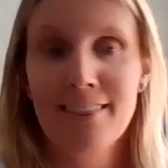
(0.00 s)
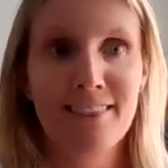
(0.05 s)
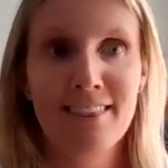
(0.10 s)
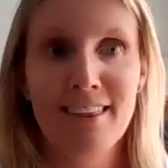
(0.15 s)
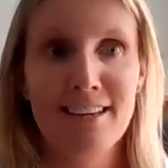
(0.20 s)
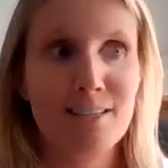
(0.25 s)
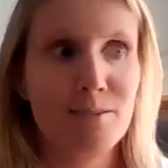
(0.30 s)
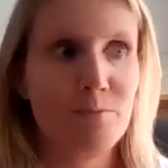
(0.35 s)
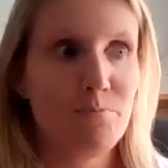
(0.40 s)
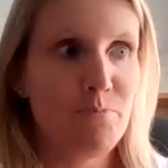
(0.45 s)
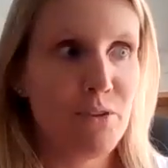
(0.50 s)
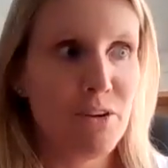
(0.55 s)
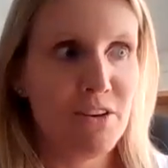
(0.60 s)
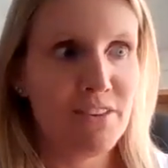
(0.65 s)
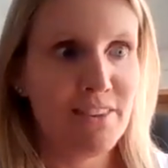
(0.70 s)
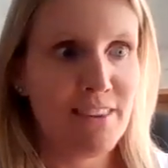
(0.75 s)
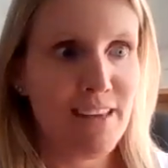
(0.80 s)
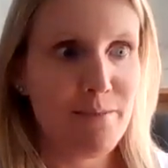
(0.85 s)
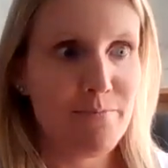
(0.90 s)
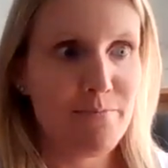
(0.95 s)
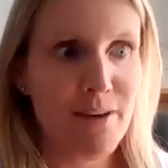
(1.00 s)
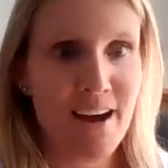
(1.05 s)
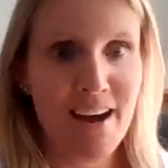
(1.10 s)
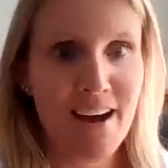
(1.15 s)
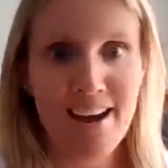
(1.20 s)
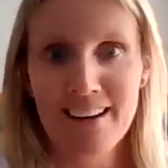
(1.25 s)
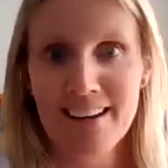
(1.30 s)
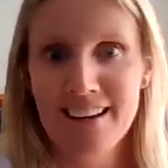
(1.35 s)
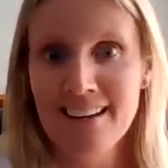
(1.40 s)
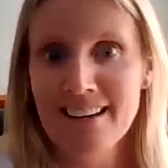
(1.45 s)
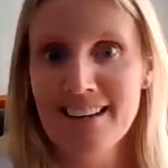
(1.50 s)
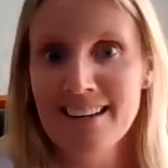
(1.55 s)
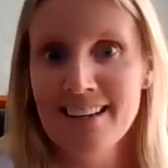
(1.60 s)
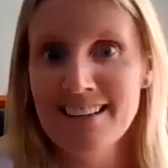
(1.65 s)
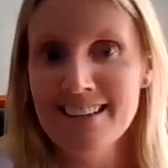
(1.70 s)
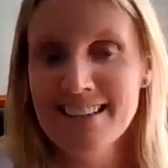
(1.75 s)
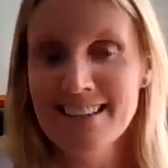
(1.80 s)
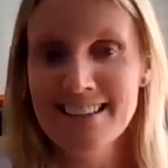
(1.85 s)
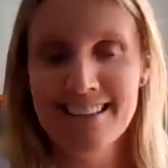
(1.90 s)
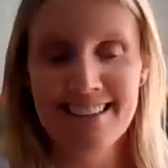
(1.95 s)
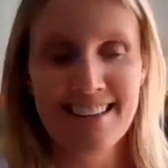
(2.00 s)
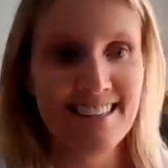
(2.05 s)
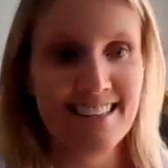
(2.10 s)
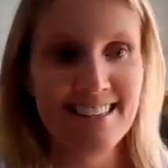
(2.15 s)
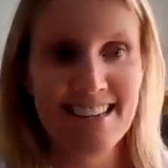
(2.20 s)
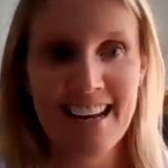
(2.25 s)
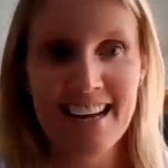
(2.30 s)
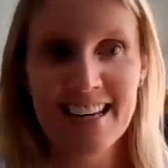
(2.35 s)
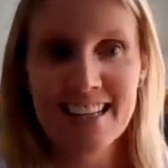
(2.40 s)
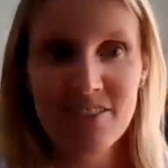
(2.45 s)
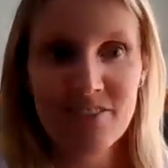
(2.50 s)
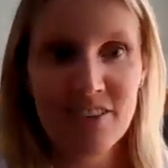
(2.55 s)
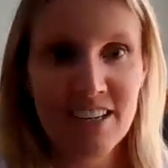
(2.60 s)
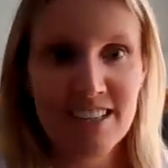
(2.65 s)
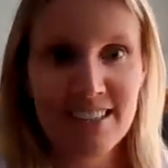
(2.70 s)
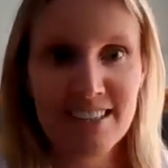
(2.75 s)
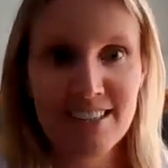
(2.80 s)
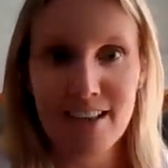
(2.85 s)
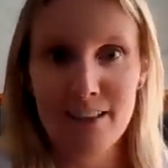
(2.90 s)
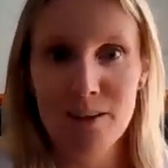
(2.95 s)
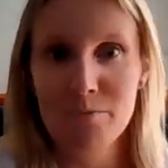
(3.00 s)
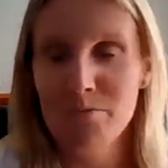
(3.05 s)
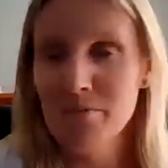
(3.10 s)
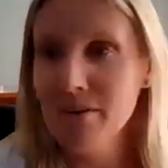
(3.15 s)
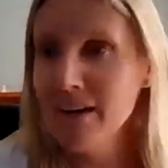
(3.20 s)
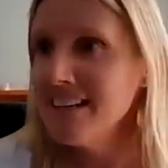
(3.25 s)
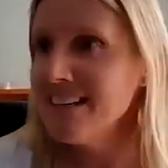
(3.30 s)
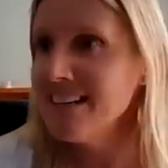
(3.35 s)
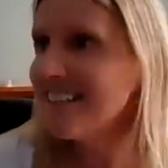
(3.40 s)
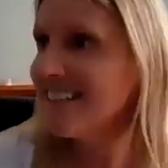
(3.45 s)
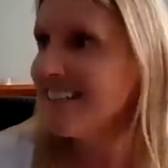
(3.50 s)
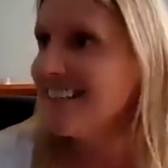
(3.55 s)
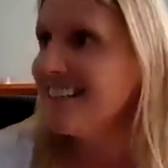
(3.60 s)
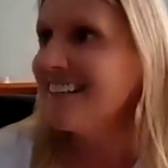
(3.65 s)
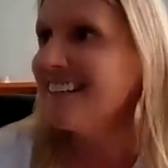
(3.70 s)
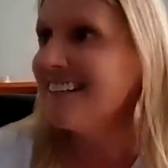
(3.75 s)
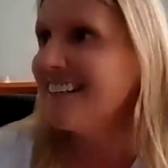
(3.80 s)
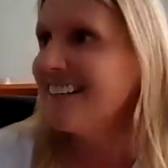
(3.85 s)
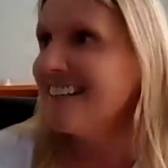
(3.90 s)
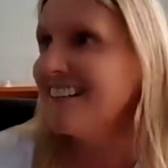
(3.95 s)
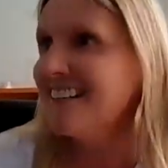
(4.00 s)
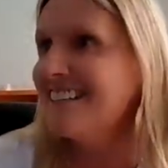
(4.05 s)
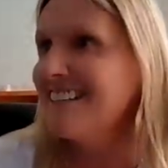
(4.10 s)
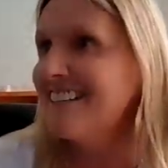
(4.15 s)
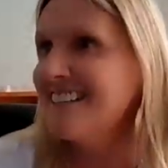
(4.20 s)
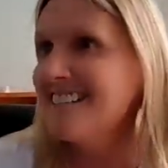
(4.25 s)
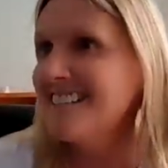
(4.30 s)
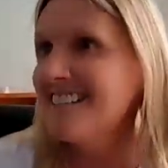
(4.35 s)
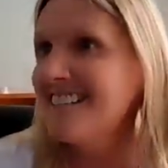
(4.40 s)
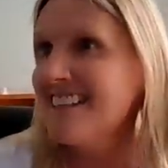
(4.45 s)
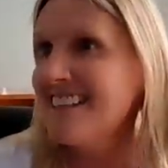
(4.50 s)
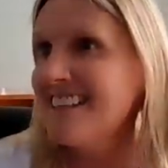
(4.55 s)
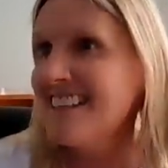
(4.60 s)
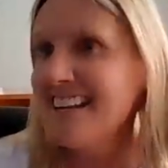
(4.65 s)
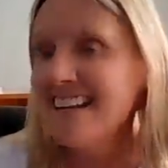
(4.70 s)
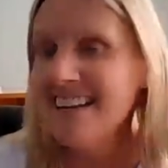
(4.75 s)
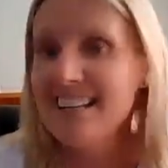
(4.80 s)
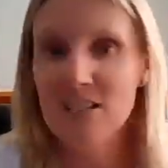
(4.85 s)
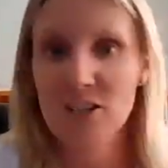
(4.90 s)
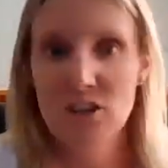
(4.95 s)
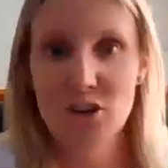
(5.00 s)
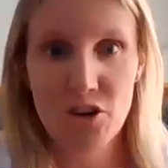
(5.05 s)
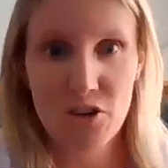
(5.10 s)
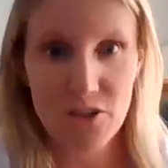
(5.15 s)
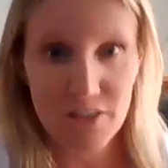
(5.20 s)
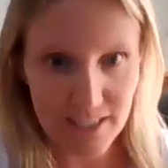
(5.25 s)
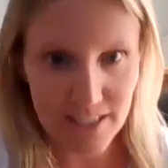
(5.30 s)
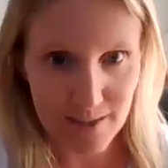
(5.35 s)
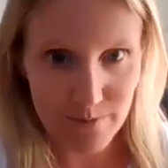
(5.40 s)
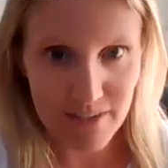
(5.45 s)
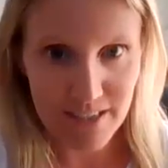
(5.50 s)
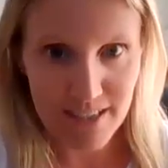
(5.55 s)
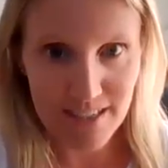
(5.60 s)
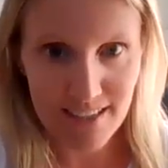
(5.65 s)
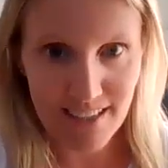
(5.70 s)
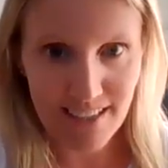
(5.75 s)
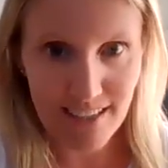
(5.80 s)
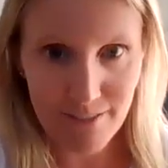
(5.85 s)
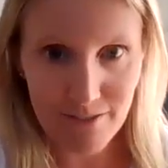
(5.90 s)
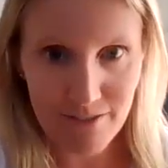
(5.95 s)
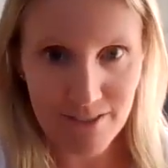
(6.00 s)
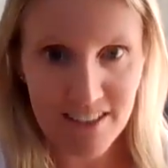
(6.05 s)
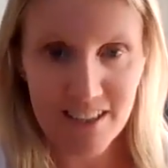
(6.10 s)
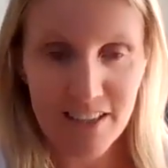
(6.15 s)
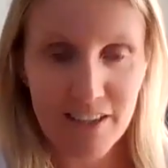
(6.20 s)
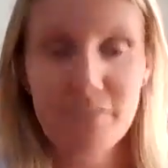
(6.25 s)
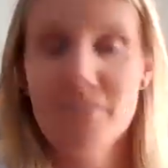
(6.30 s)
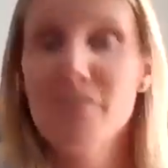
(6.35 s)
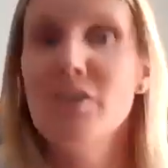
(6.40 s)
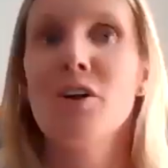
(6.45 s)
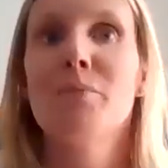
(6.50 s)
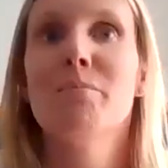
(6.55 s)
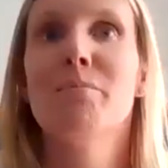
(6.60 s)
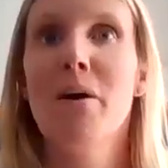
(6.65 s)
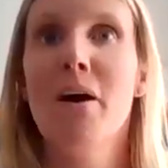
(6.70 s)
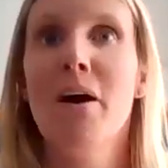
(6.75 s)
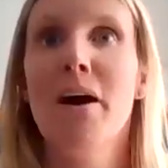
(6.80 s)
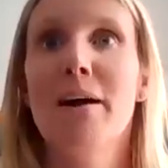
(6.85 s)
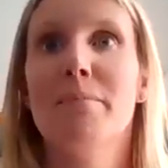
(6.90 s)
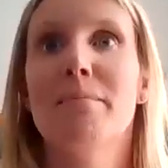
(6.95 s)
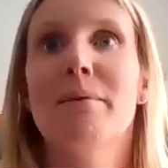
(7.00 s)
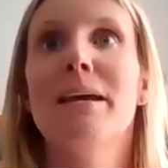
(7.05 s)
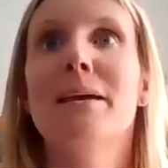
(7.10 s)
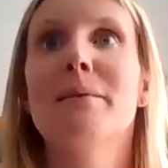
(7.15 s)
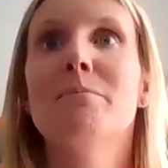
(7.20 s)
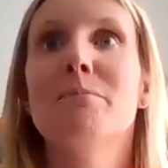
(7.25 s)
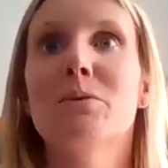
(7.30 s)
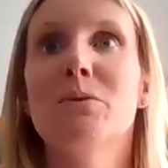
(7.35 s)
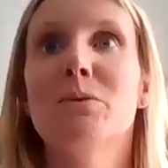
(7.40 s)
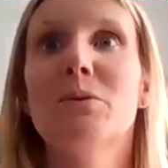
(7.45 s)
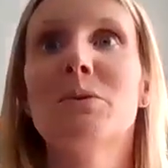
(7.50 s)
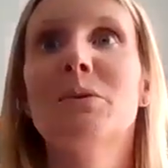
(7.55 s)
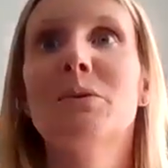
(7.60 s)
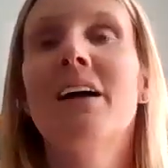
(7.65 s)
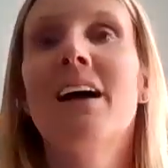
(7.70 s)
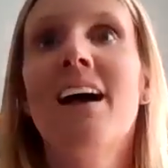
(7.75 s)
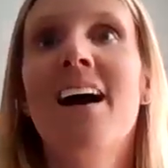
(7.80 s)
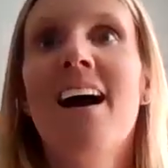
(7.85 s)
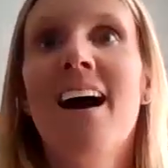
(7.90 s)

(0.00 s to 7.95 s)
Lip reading: there's birthday parties, there's end of year celebrations, there's Christmas gifts that you've got to buy people.